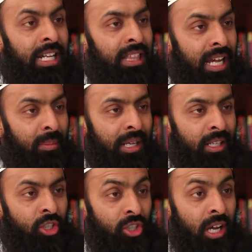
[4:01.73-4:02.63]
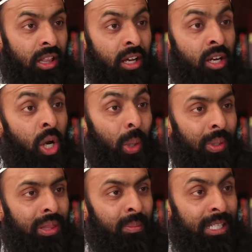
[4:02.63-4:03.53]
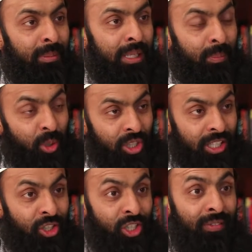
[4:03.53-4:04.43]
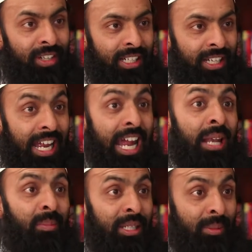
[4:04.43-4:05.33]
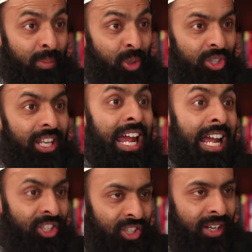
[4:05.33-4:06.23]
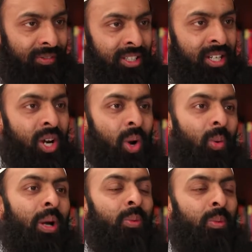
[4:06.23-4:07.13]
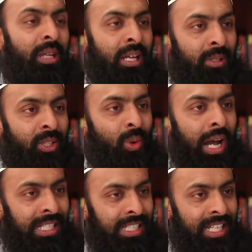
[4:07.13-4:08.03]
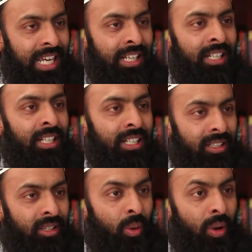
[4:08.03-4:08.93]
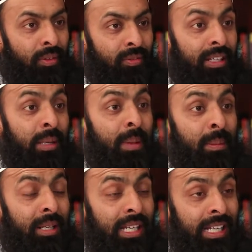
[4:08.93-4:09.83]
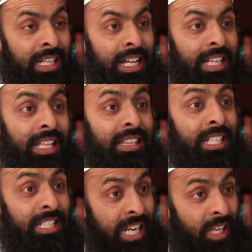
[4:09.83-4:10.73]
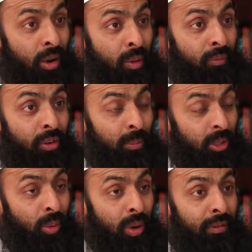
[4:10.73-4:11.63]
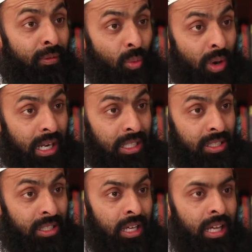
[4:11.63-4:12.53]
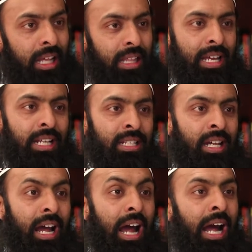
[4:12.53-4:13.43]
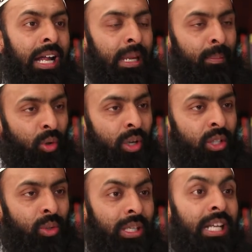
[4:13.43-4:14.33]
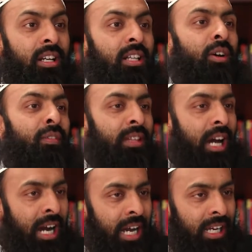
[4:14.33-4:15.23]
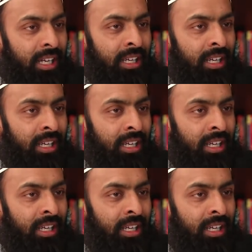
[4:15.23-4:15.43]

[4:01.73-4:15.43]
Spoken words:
And in that manner, inshallah, with minimal pushing, shoving, and being pushed and shoved, one would be able to undertake the Tawaf, remembering that the take home from Tawaf was that I am going to get rid of the I